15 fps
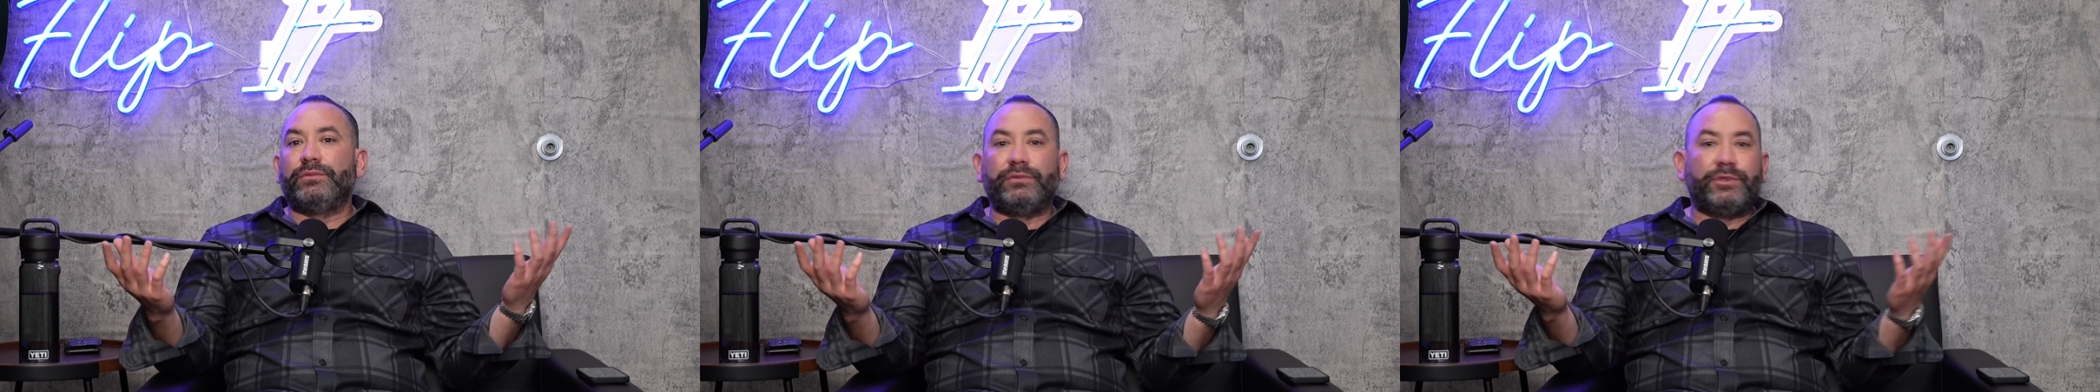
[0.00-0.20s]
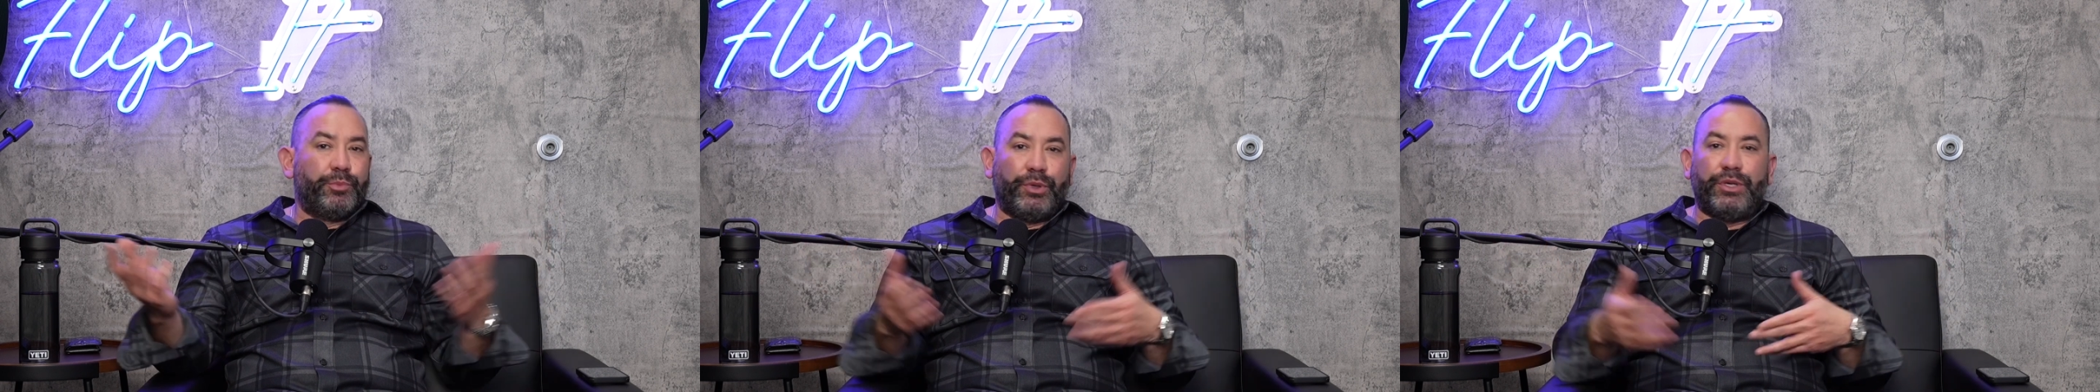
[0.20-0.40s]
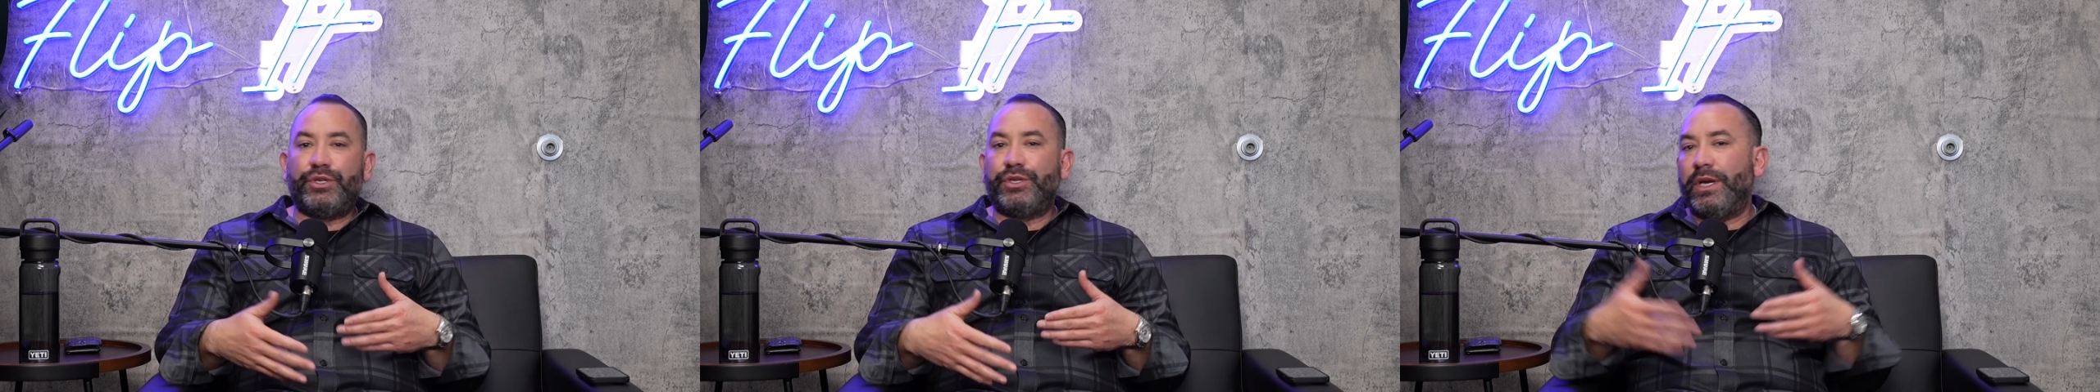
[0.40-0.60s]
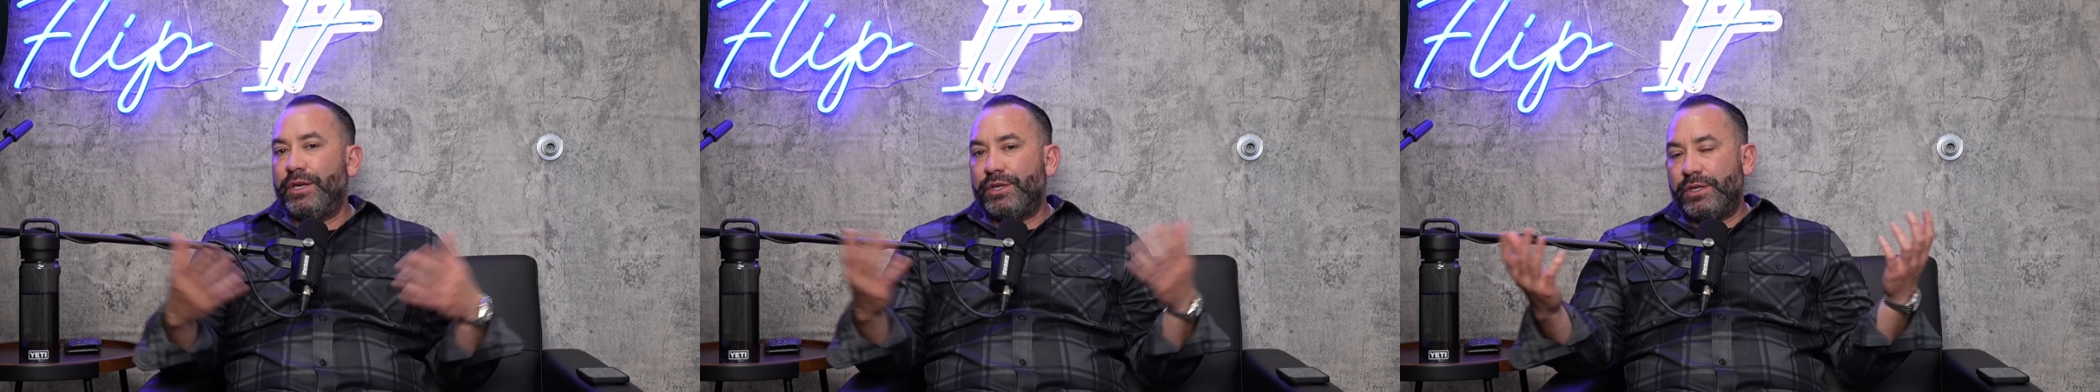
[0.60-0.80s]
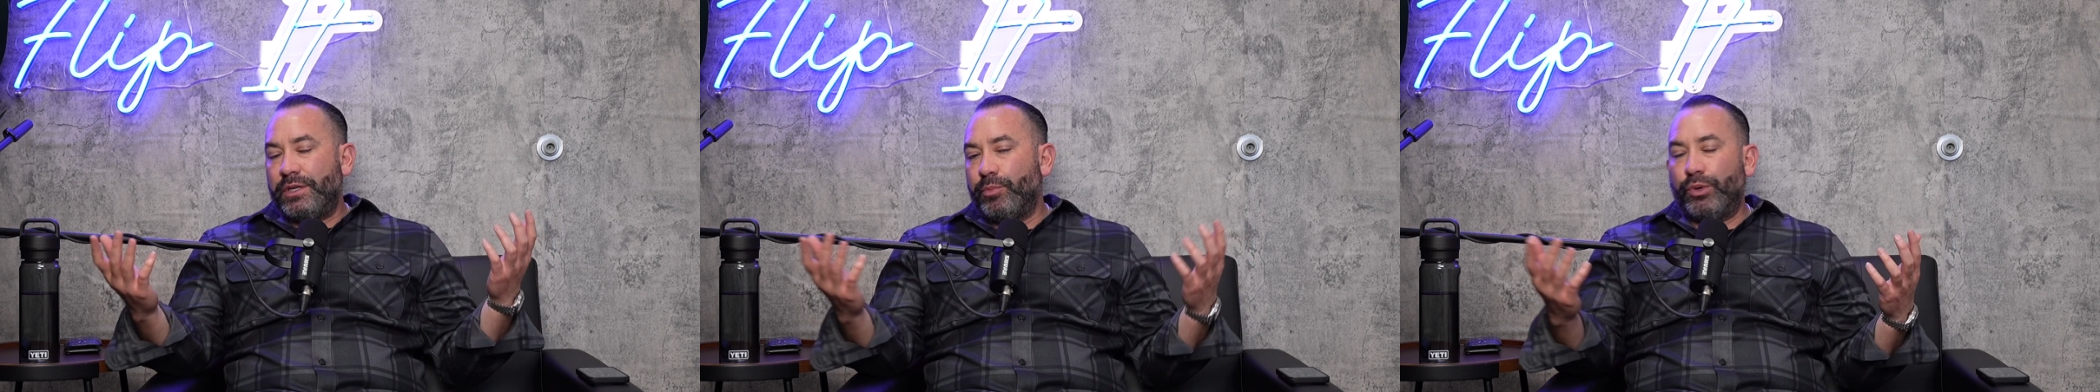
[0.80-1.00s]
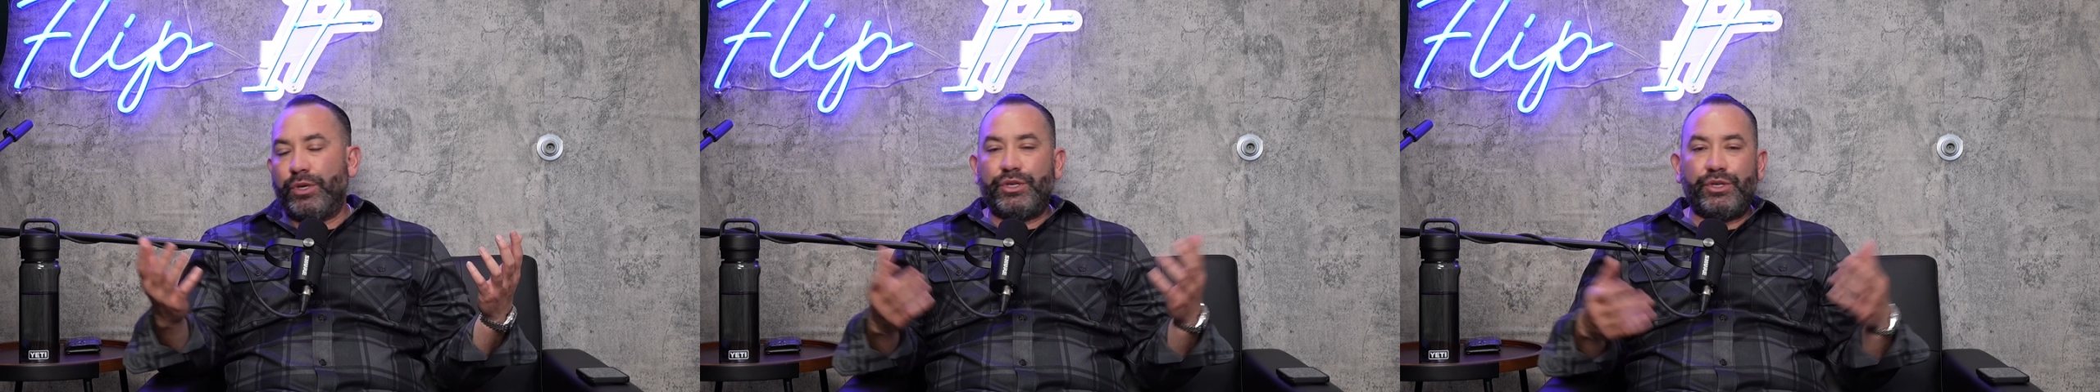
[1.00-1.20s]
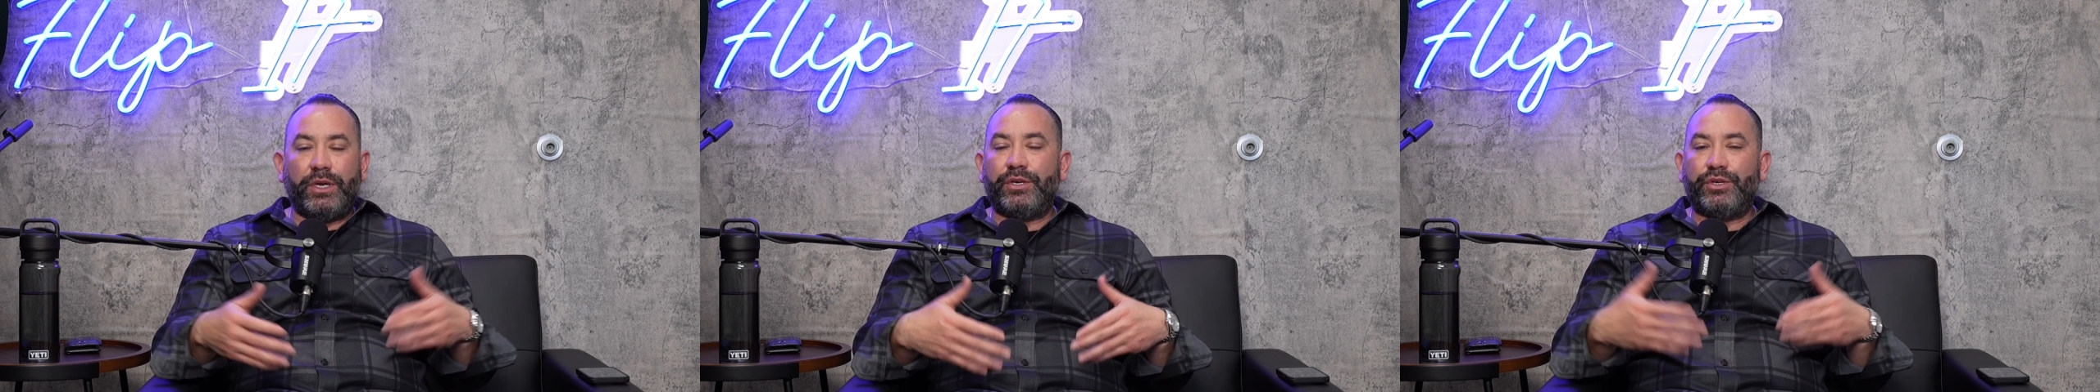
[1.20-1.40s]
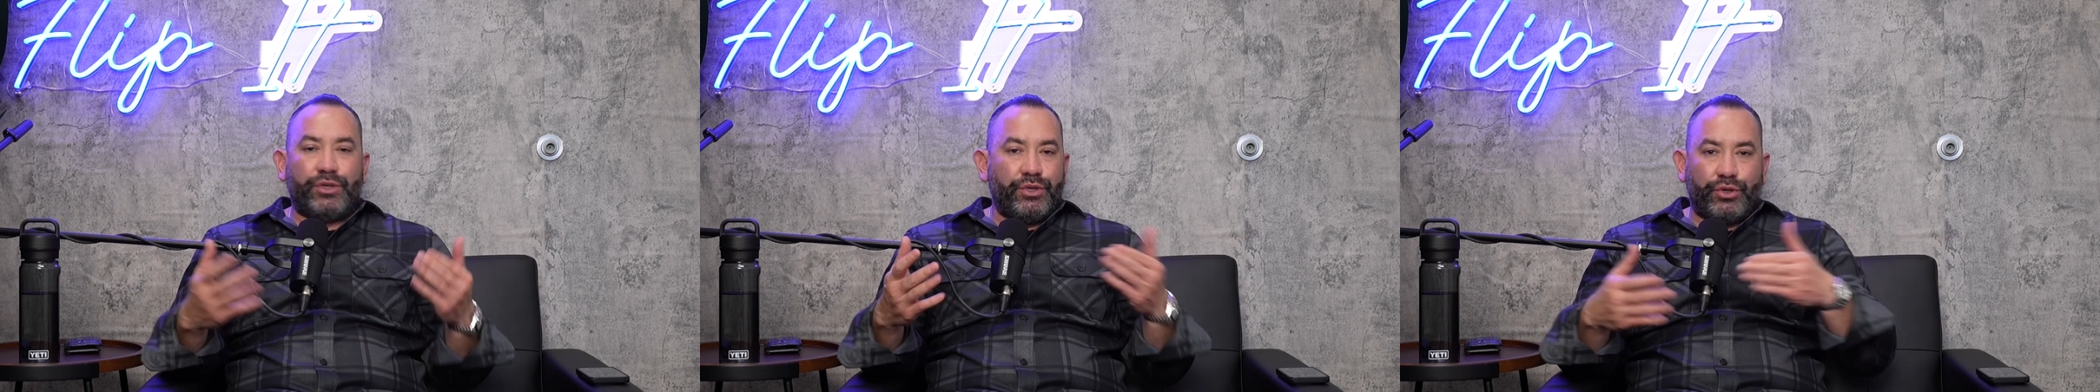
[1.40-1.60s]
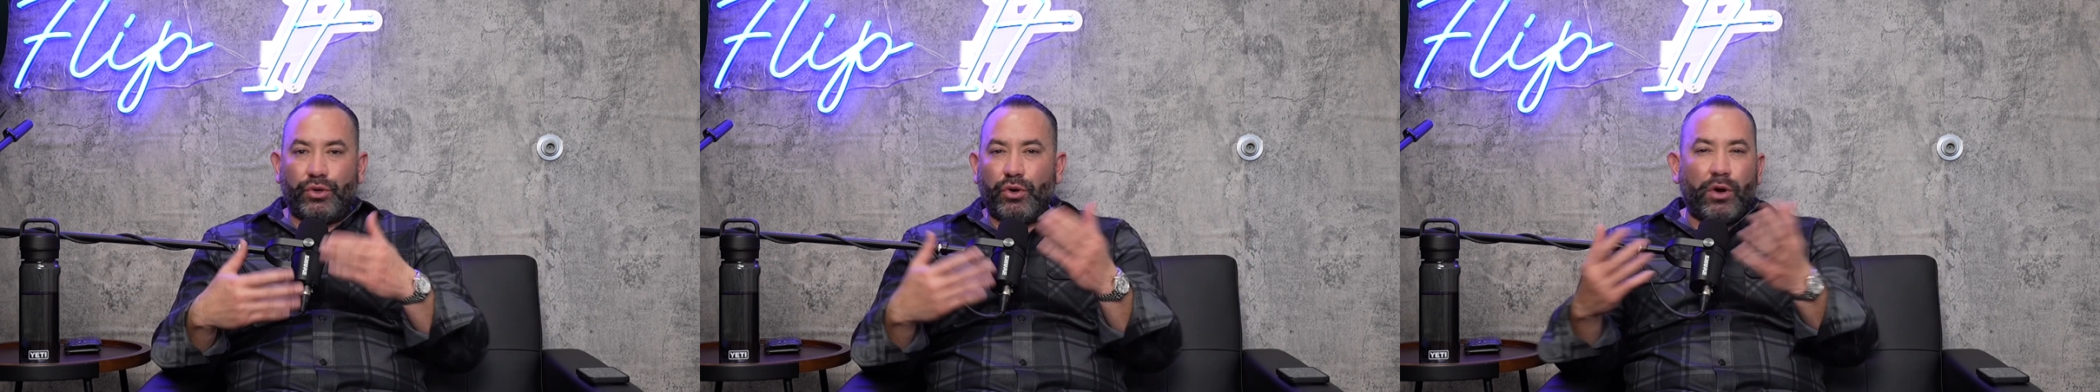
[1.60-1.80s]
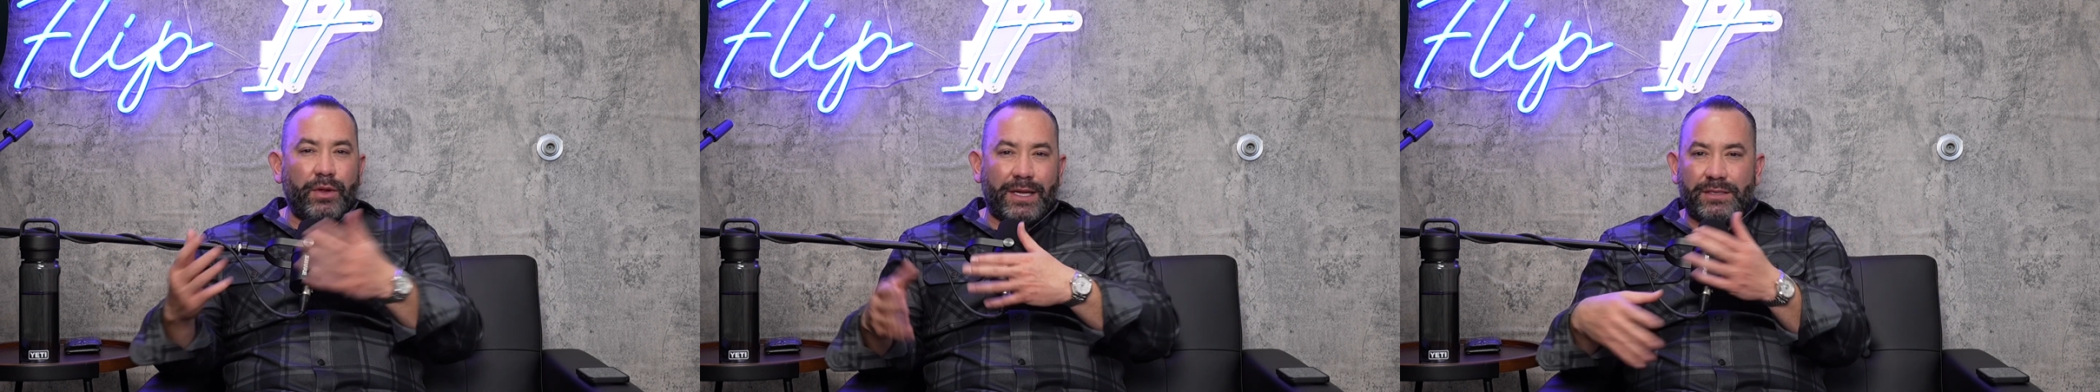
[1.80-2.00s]
Depreciation, appreciation, sure,
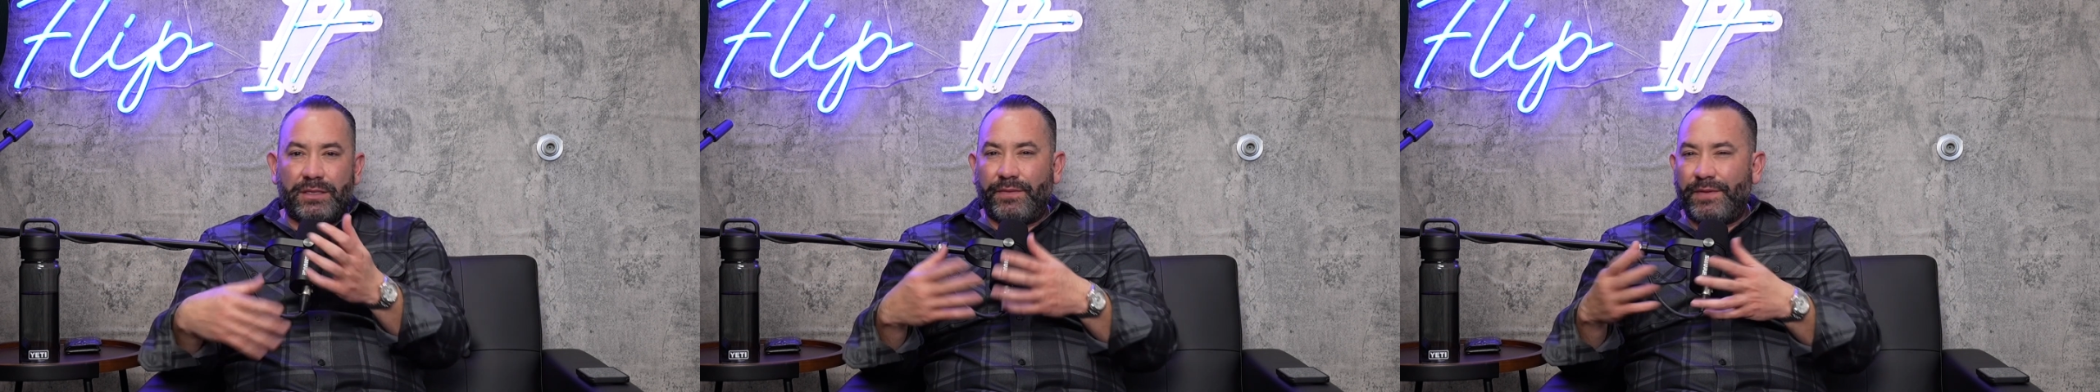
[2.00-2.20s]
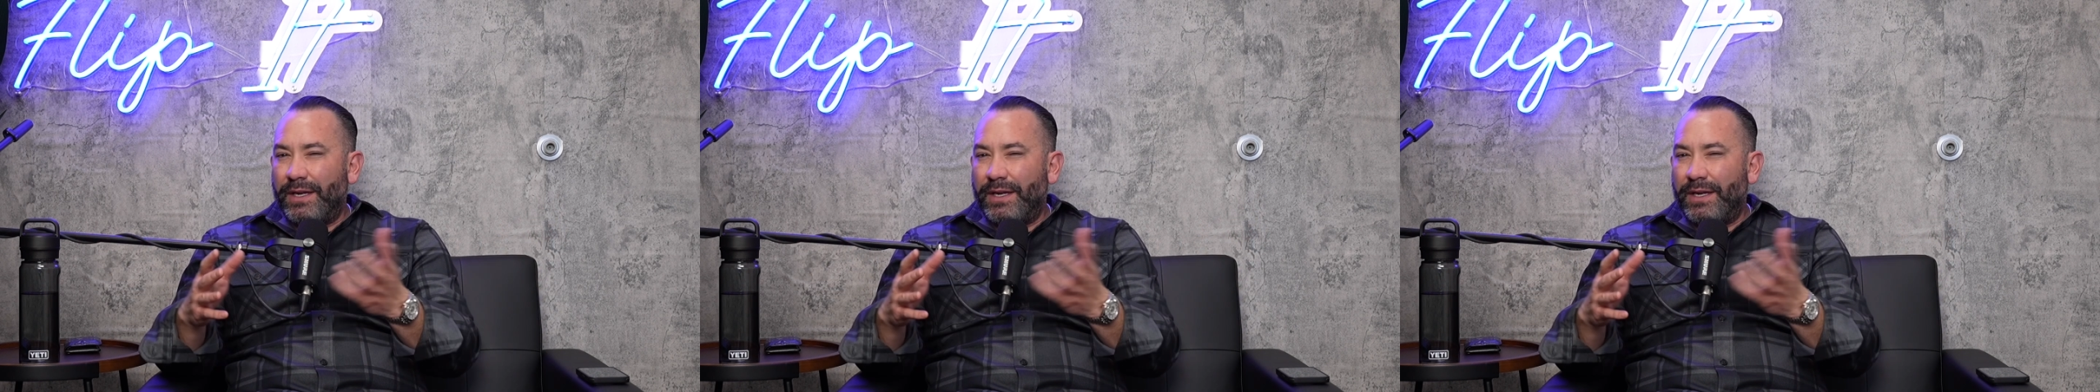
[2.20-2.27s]
all that stuff.